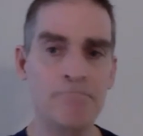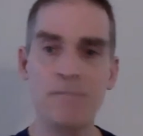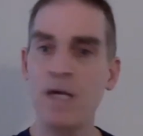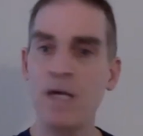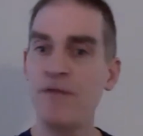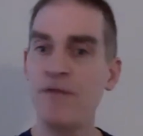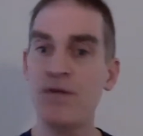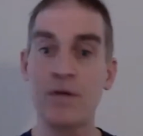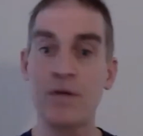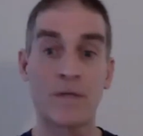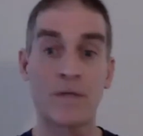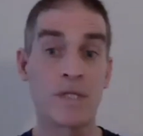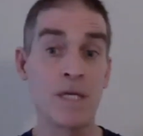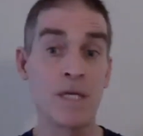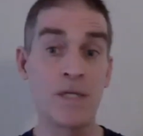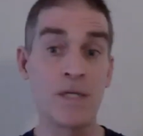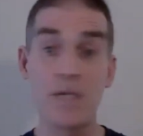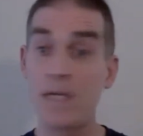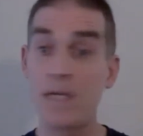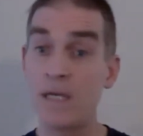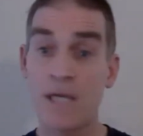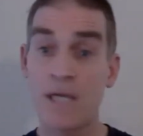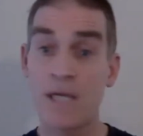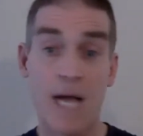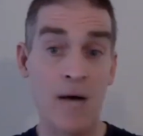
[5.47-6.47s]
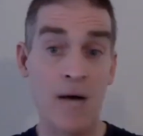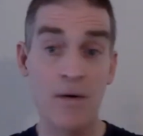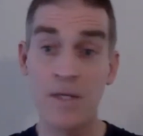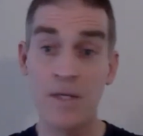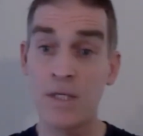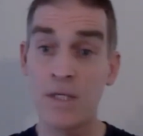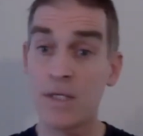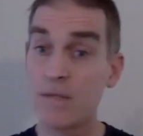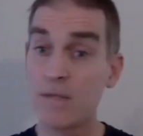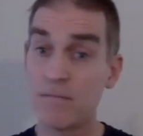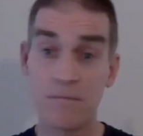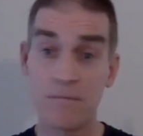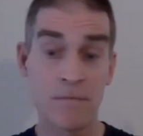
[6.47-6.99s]
if you're teaching
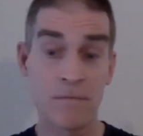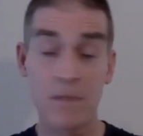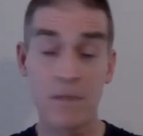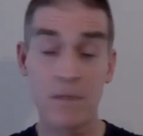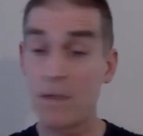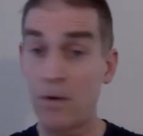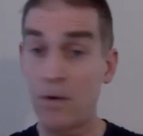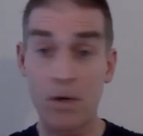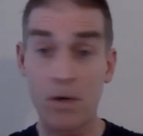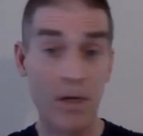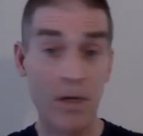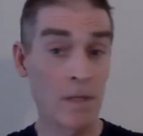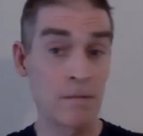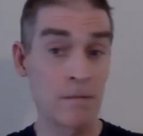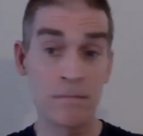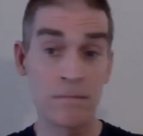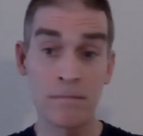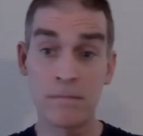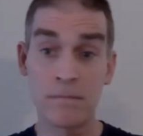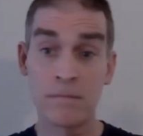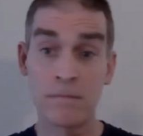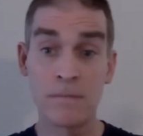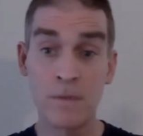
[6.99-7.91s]
college or